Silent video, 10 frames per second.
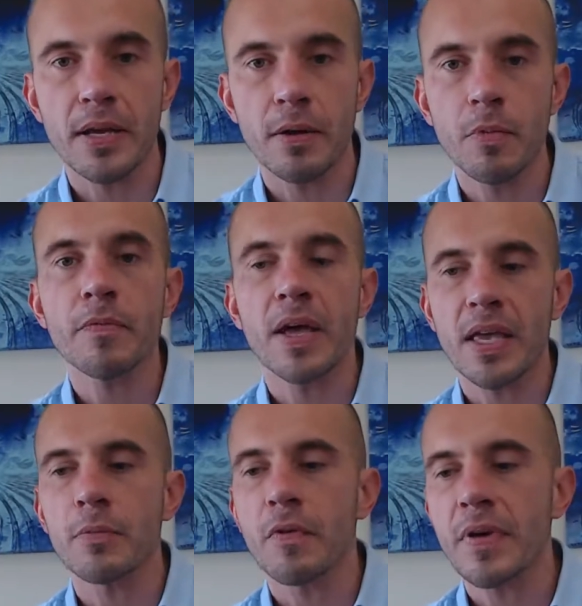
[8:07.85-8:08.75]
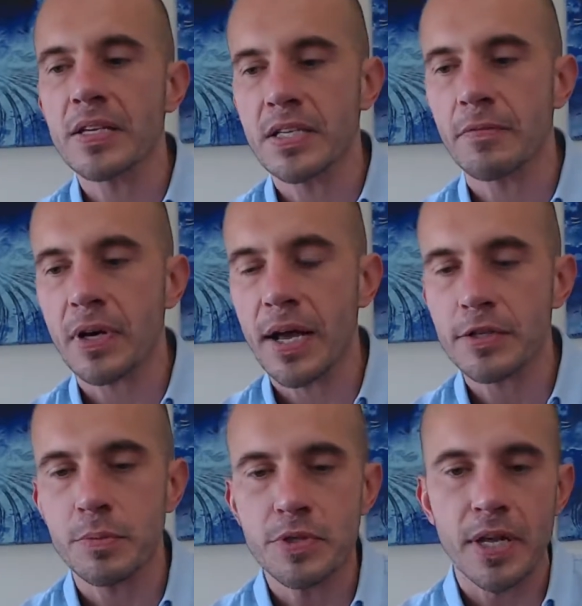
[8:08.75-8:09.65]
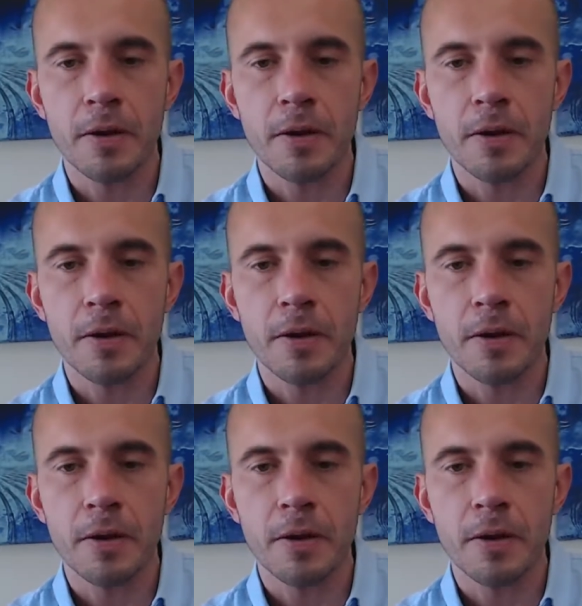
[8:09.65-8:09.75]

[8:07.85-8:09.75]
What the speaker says: And we've got several customers there.